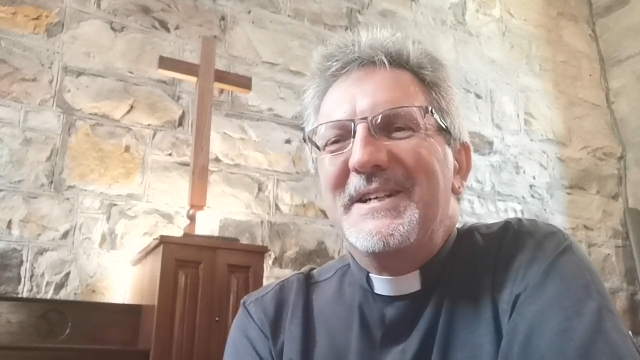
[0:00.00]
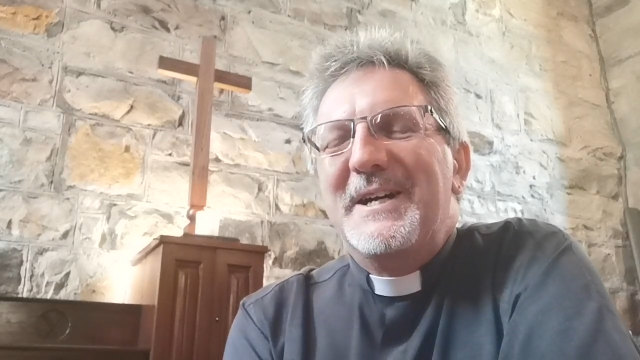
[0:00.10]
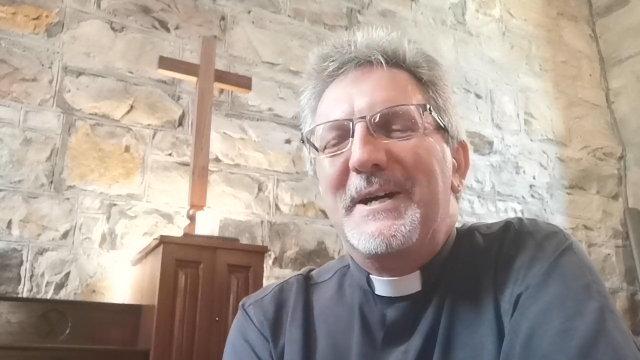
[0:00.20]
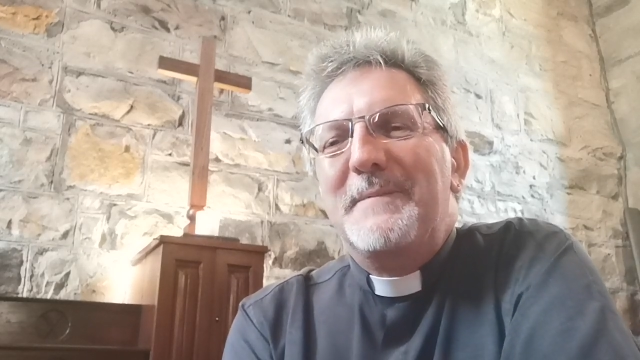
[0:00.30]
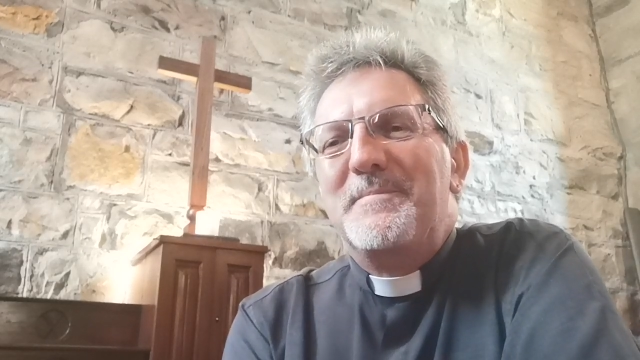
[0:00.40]

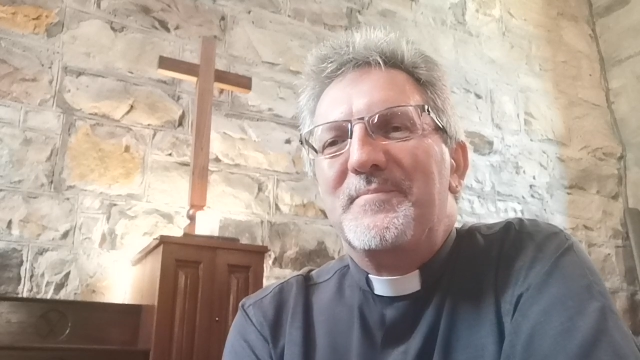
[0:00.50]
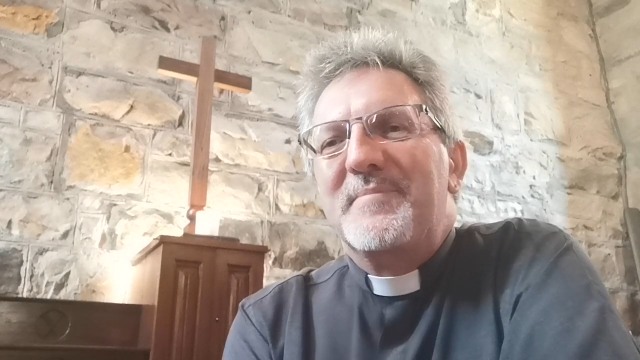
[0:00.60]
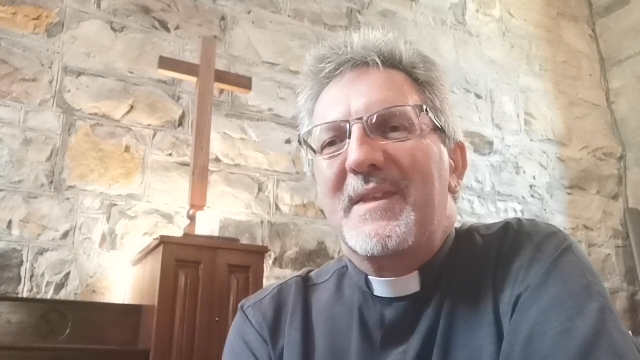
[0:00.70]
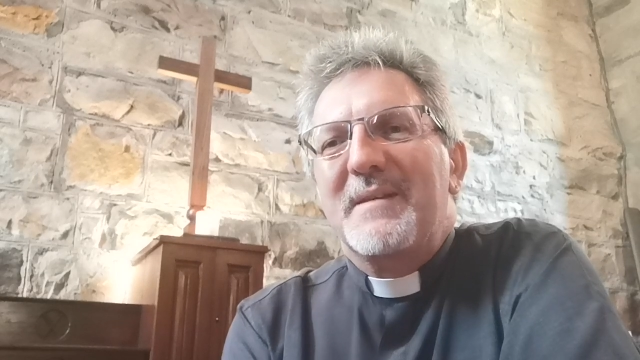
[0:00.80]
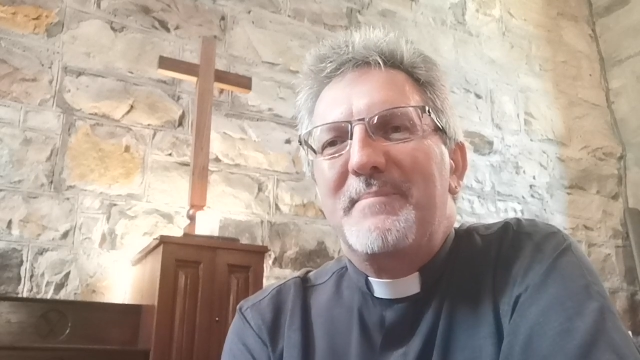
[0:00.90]

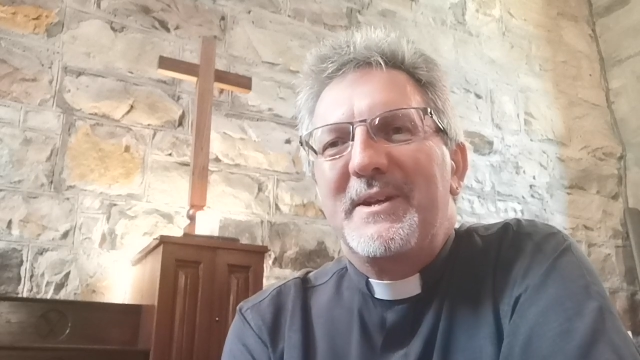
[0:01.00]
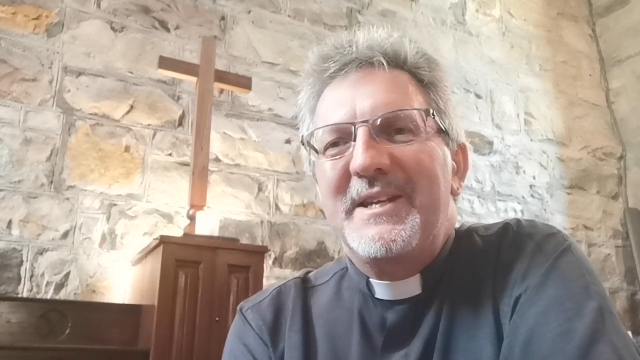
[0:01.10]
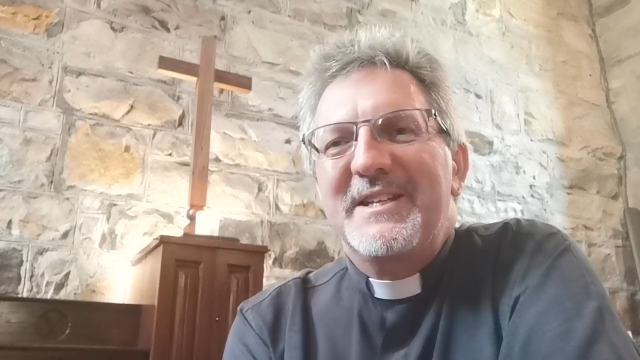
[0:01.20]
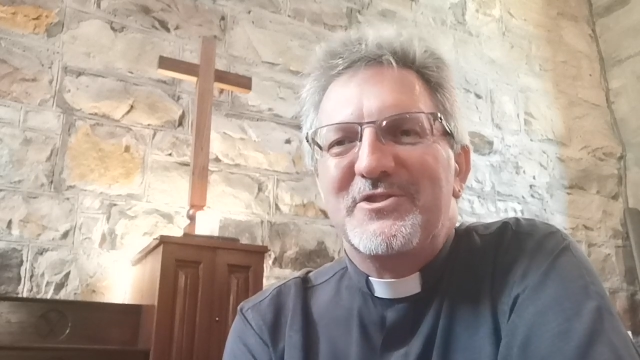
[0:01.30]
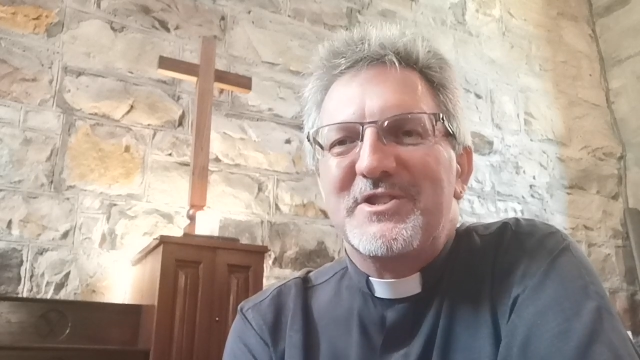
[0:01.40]

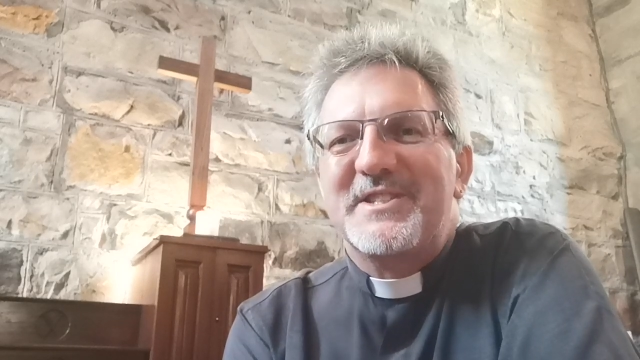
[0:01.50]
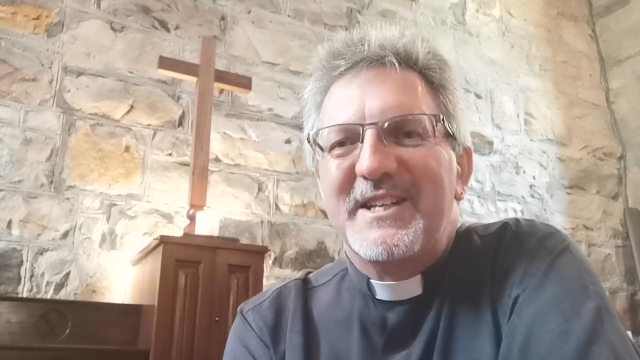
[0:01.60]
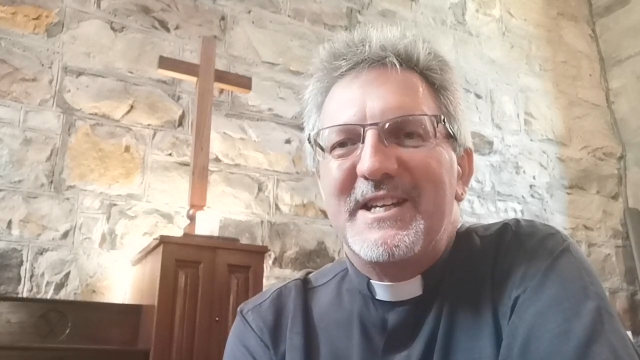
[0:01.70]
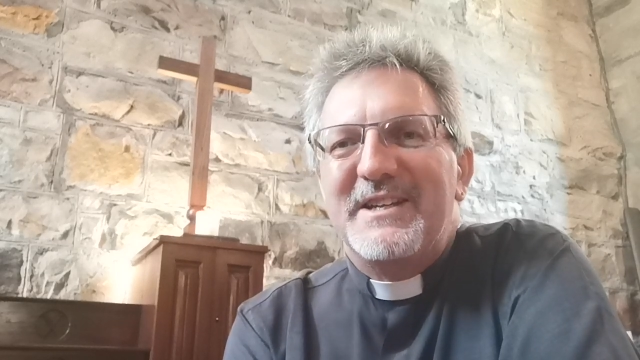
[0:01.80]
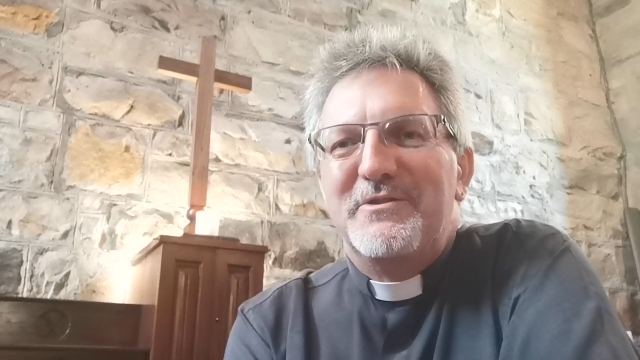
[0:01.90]
But he
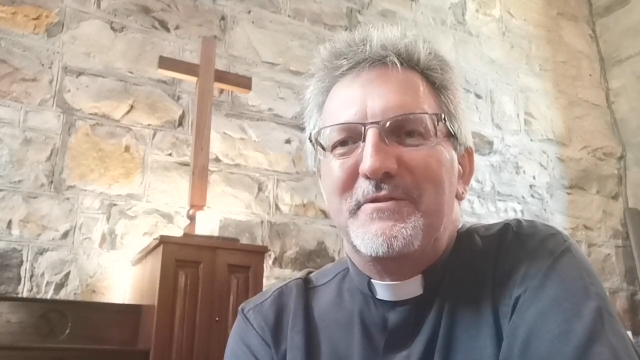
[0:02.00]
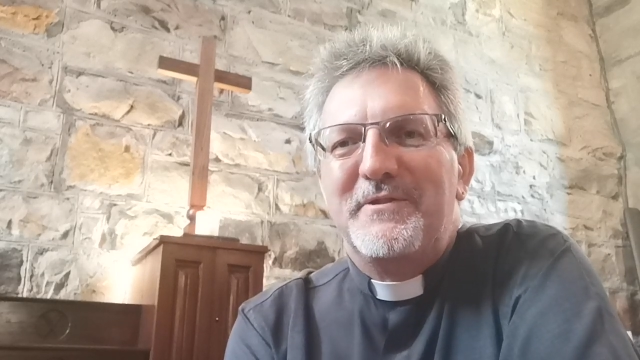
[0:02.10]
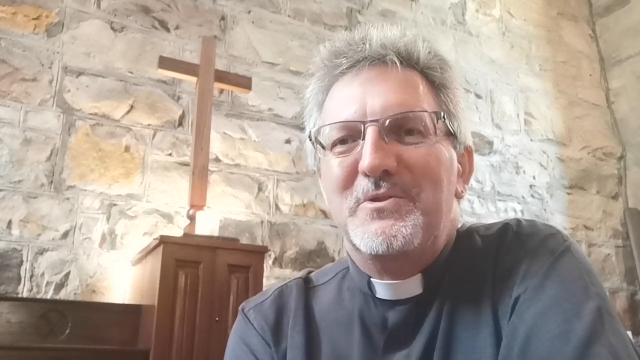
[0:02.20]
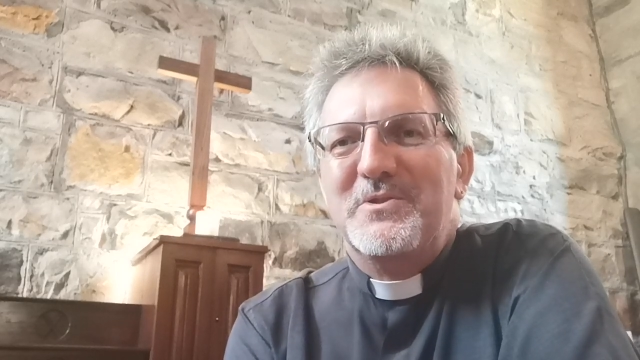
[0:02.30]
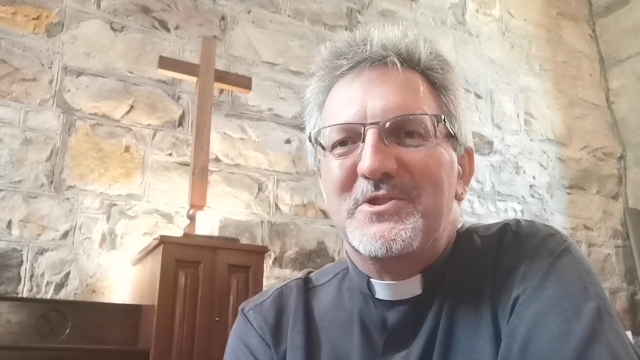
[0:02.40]
interestingly
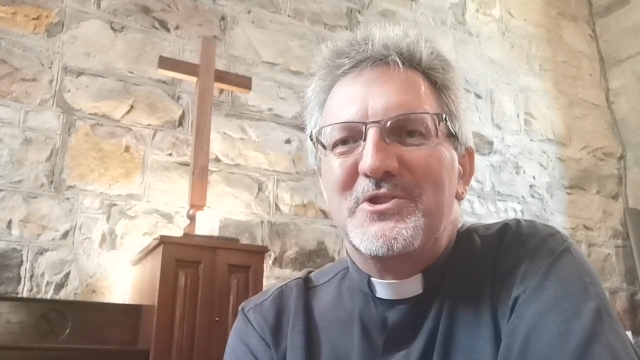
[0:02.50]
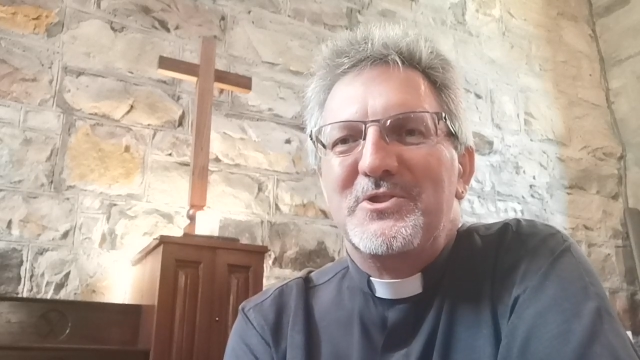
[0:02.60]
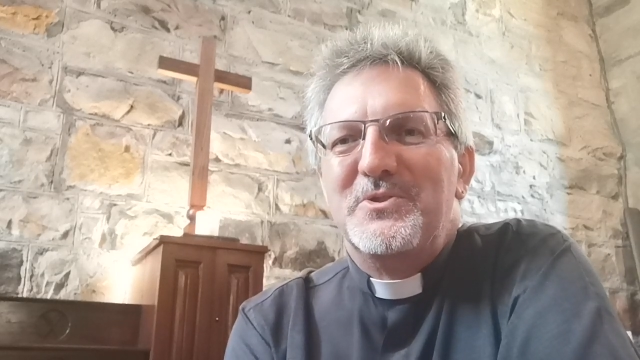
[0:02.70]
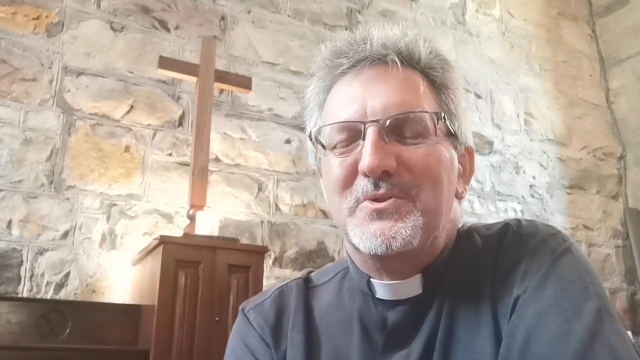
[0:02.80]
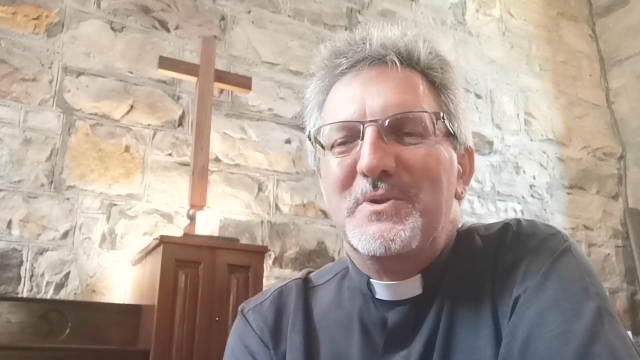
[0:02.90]
refused
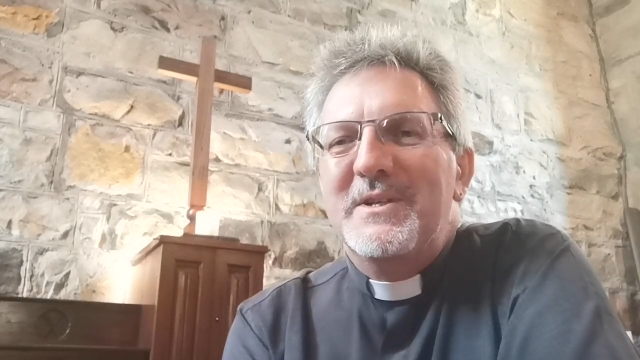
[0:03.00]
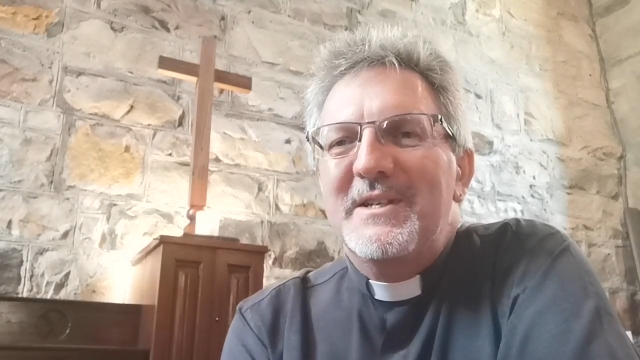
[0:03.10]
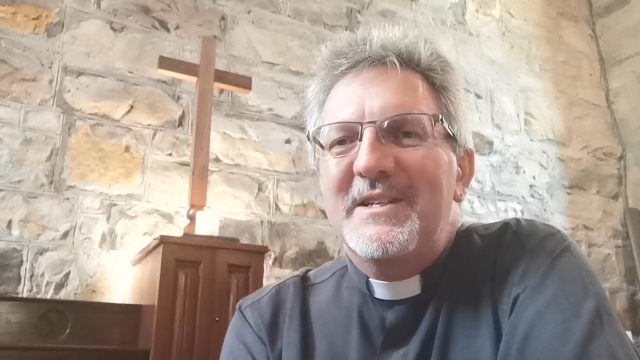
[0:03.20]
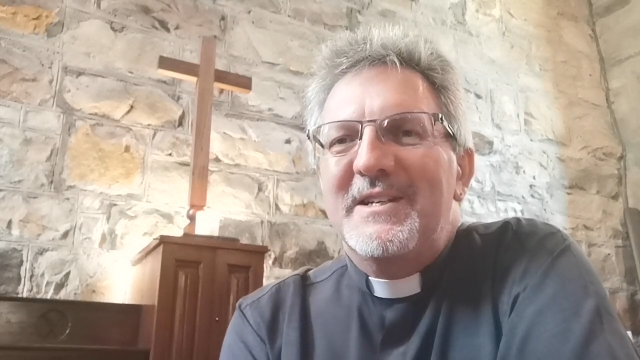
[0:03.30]
to